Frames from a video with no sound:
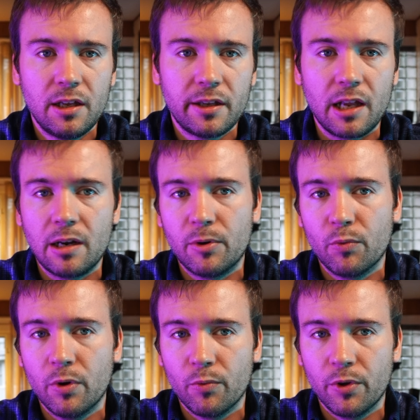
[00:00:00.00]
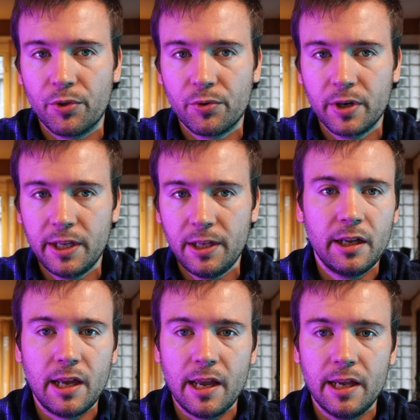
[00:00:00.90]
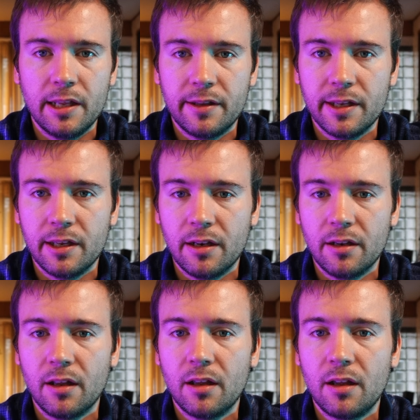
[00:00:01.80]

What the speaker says: account number 113, and then